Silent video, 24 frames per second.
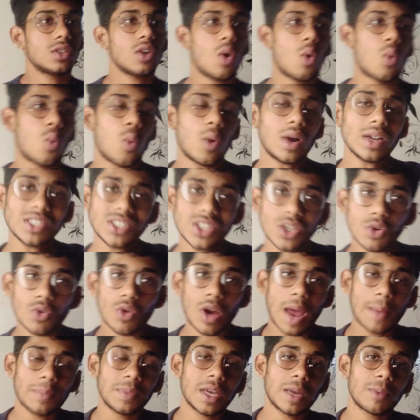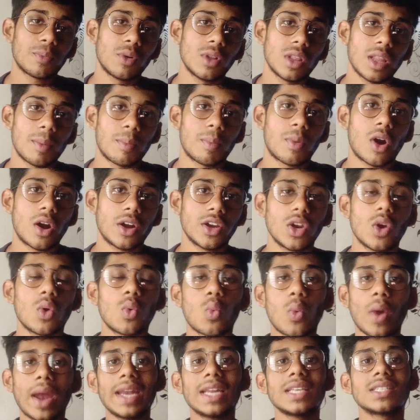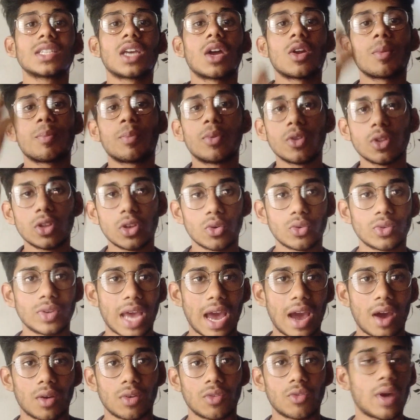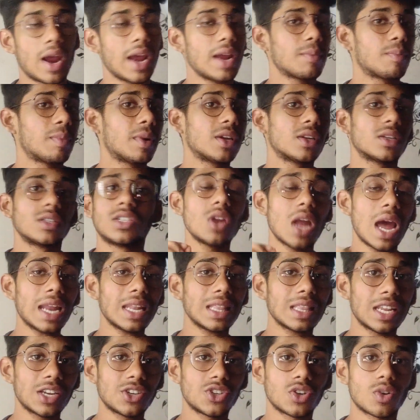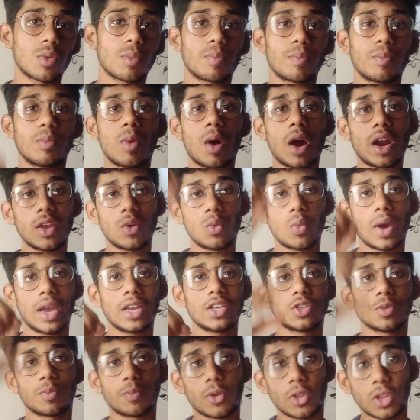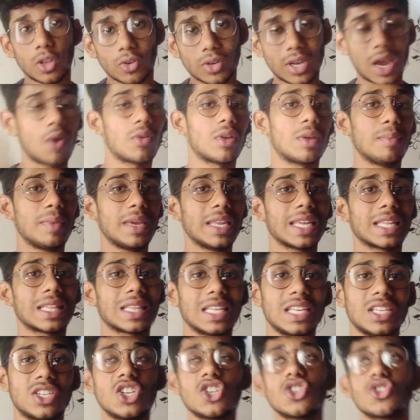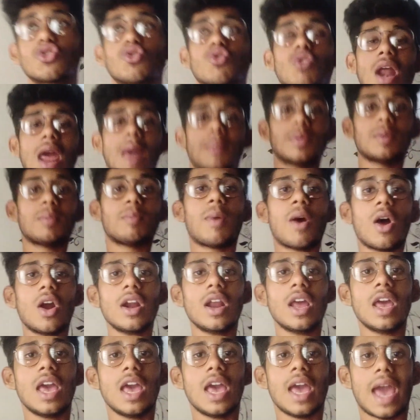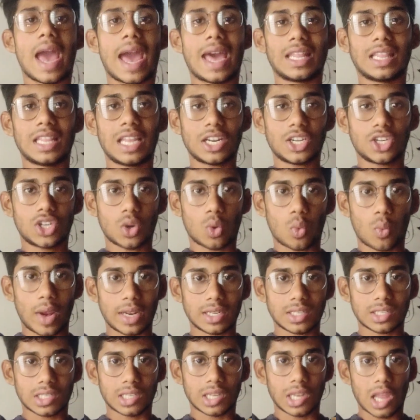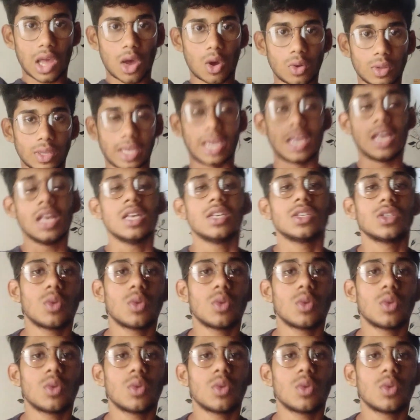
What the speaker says: So once you grab that pull-up bar, your weight is gonna pull you down, right? But do not let your body weight to pull you down immediately. Just grab the bar and let your weight slowly.